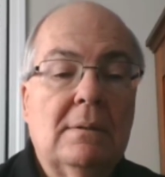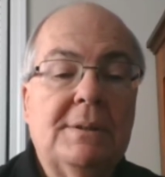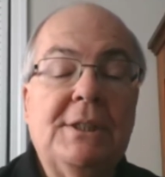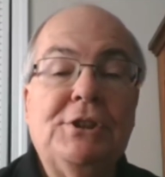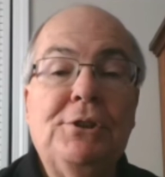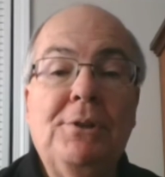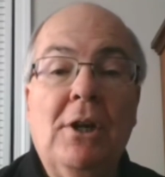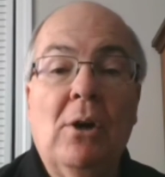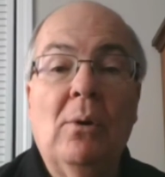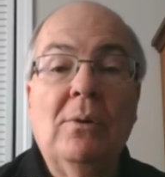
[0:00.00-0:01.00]
Did you
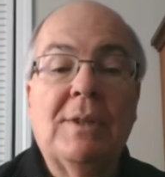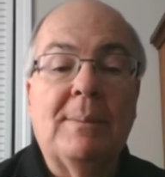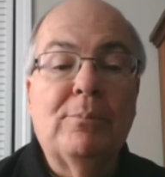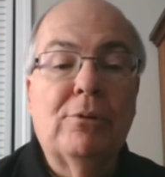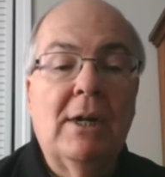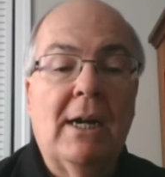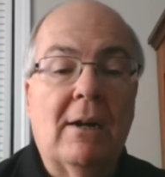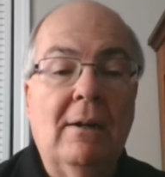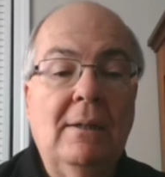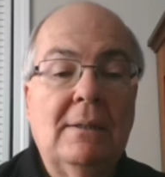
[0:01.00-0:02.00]
know that
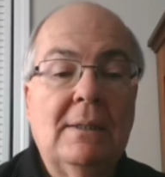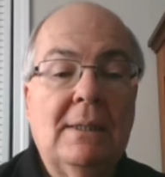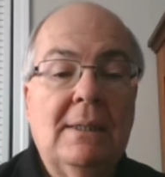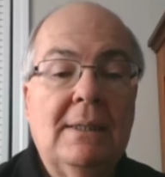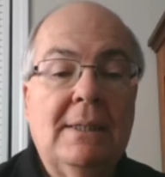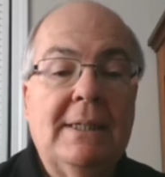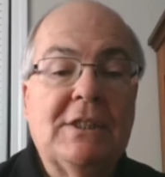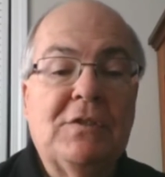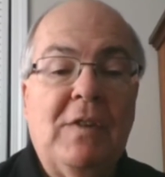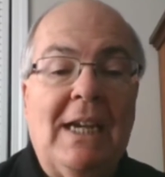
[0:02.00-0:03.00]
prayer
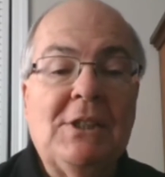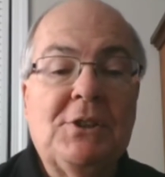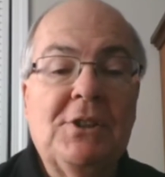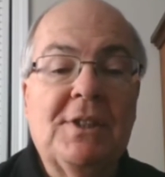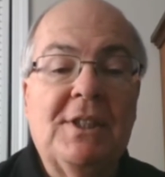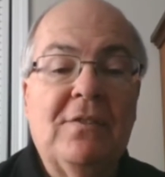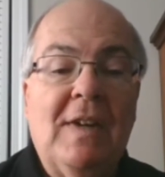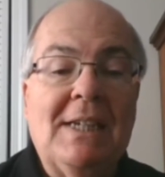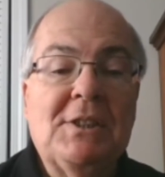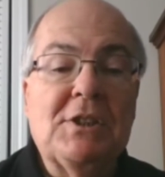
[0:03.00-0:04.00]
is faster than the
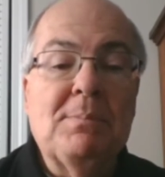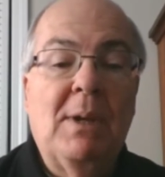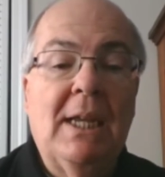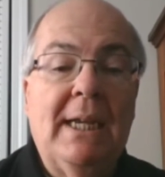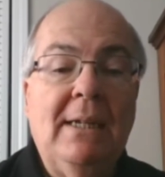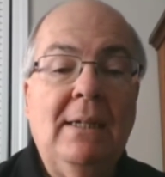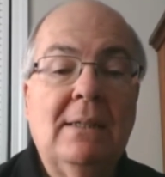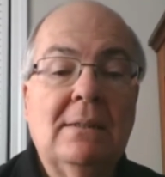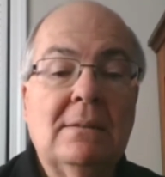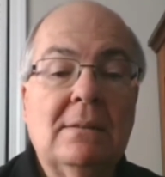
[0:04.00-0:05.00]
fastest plane?
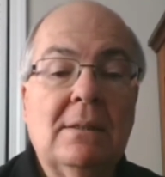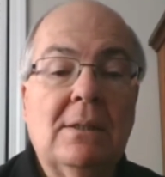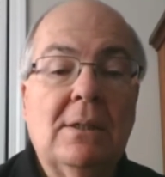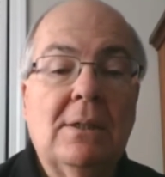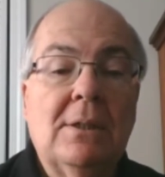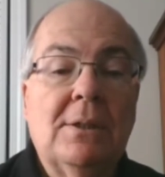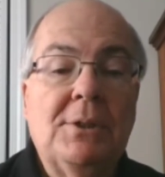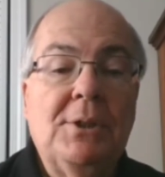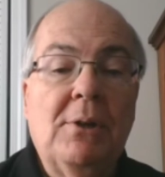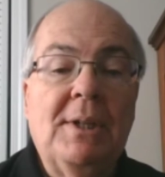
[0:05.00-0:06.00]

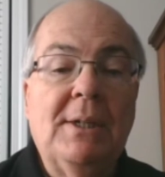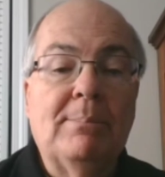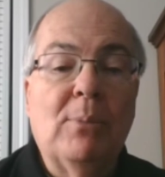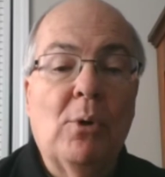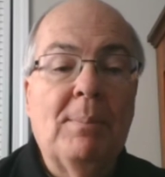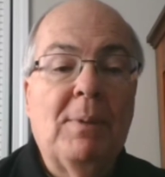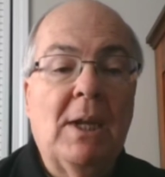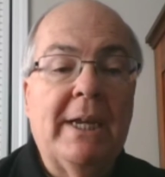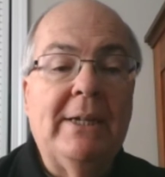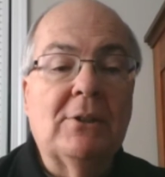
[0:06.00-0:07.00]
You don't need to board a
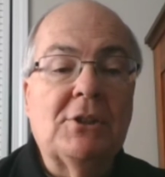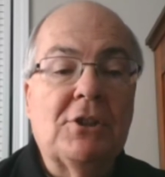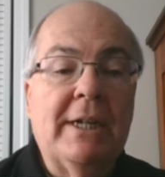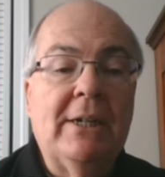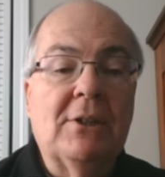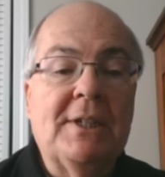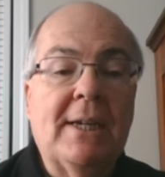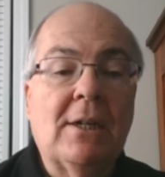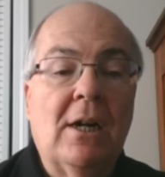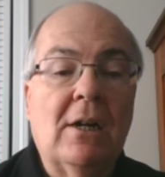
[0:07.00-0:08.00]
plane or train or take
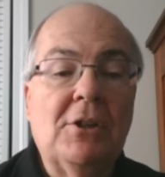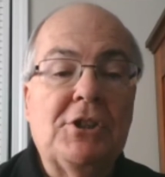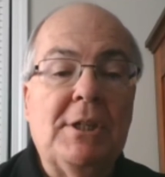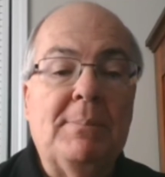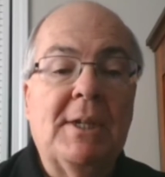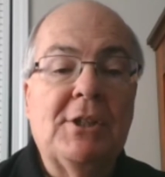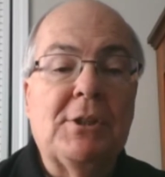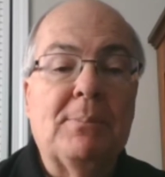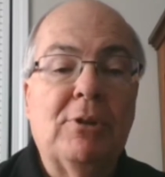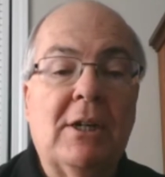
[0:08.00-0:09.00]
a car or ship to get
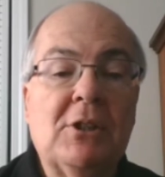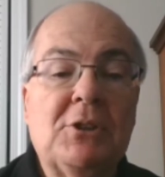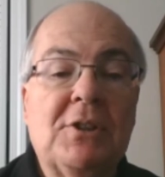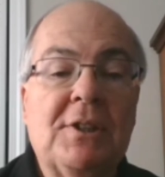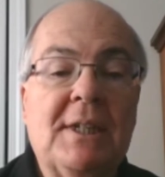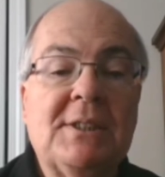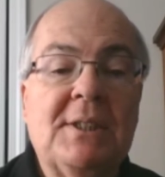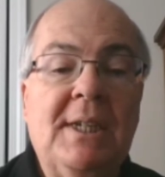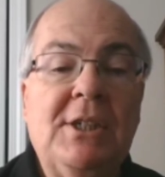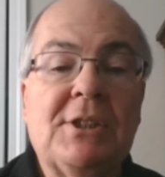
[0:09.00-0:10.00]
your prayers to their
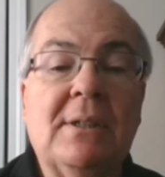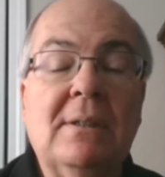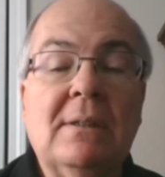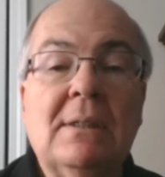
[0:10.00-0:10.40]
destination.